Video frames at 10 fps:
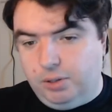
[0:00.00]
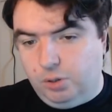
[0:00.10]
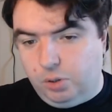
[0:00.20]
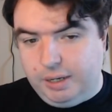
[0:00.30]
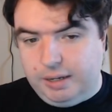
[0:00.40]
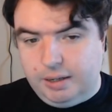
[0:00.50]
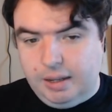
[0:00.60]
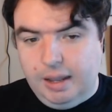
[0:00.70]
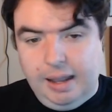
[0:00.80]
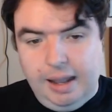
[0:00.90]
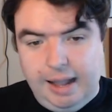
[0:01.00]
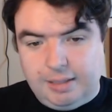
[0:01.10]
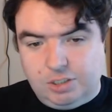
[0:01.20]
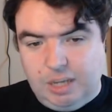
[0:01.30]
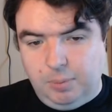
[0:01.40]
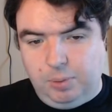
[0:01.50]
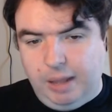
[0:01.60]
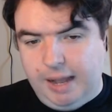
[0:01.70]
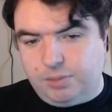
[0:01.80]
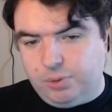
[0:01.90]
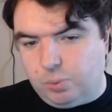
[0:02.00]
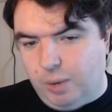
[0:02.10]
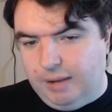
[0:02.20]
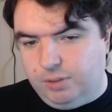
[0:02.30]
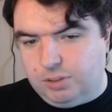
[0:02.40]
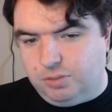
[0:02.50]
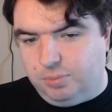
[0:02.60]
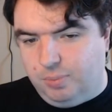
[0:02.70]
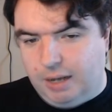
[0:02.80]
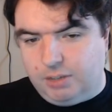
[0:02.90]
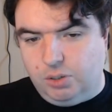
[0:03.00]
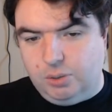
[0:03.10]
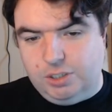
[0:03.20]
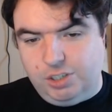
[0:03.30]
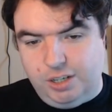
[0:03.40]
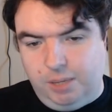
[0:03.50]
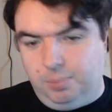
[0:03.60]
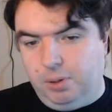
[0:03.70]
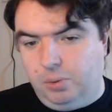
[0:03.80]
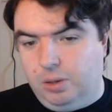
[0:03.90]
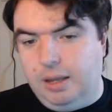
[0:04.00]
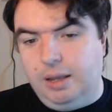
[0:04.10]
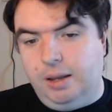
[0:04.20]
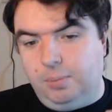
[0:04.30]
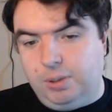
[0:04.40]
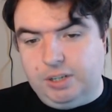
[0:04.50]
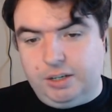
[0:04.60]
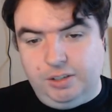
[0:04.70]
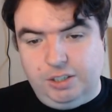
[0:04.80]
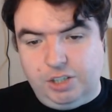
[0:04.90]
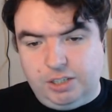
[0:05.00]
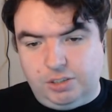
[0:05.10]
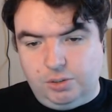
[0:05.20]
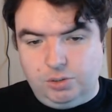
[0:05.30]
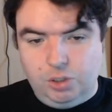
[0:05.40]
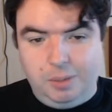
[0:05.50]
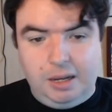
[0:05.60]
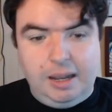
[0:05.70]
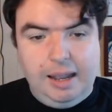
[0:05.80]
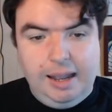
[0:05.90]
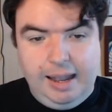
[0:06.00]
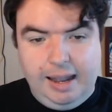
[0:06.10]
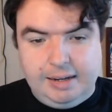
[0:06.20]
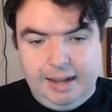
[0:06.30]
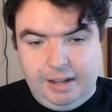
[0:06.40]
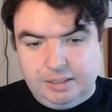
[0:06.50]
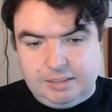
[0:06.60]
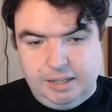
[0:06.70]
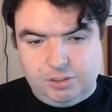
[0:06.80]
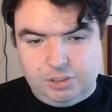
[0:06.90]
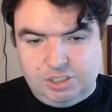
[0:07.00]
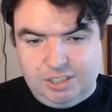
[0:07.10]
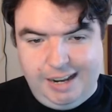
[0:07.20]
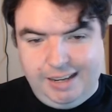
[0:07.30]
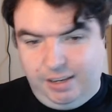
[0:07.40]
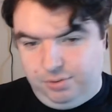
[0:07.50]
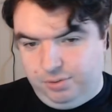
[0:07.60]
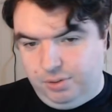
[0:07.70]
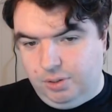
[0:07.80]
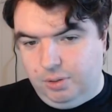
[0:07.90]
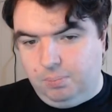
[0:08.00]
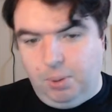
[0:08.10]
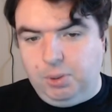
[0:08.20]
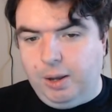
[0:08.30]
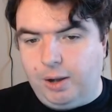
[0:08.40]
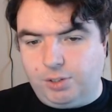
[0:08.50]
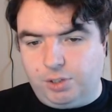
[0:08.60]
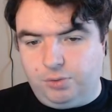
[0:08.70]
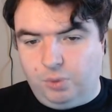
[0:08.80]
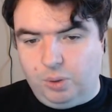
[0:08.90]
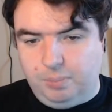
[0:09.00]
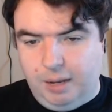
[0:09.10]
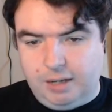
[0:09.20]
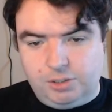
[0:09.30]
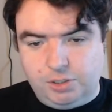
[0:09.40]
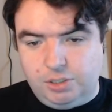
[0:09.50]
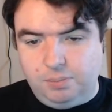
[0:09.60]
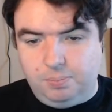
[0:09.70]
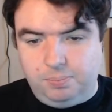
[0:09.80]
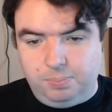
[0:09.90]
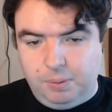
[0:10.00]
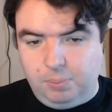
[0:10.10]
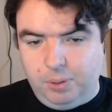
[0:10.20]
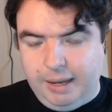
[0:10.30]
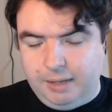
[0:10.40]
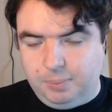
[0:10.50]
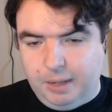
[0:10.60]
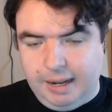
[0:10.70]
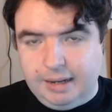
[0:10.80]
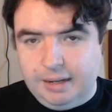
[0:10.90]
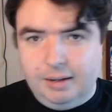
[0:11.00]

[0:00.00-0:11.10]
Creed. And the same applies for the rivals of Makanoichi Ippo, particularly Jason Ozuma and Alexander Zangief. Both characters are foreign boxers and be played by